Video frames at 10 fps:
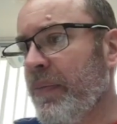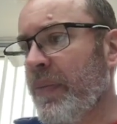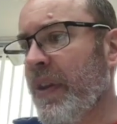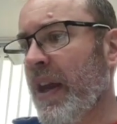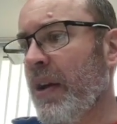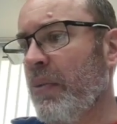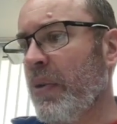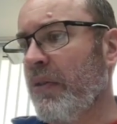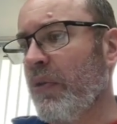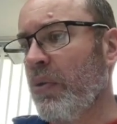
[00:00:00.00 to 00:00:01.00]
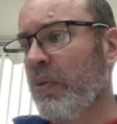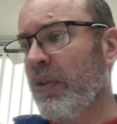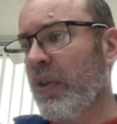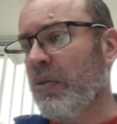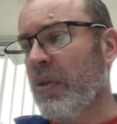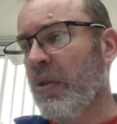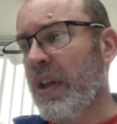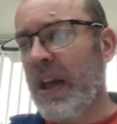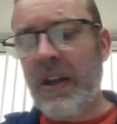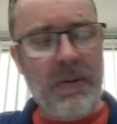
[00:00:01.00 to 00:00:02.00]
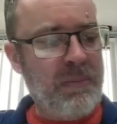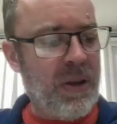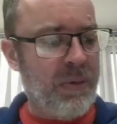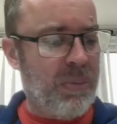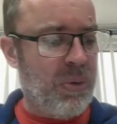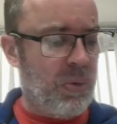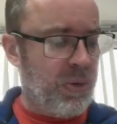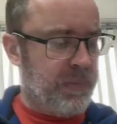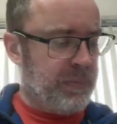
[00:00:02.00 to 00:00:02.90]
Now we've also got, the motherboard.